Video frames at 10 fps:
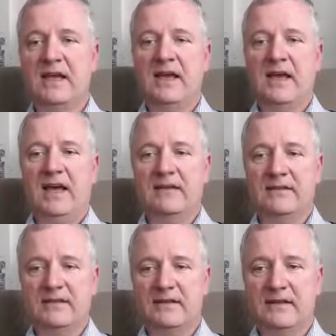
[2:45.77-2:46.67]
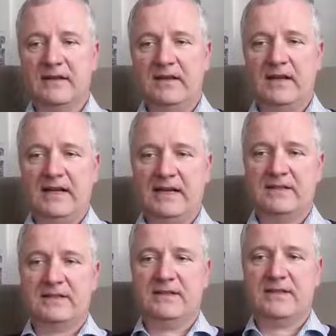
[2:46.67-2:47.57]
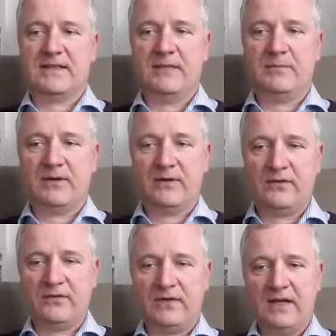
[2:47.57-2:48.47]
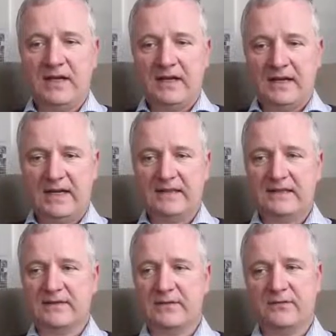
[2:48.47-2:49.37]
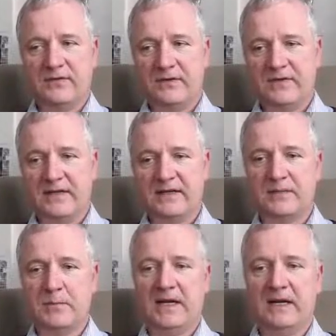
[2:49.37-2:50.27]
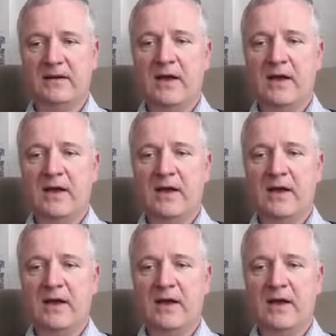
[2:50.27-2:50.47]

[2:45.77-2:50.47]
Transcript: and large sample of letters of finger spelling.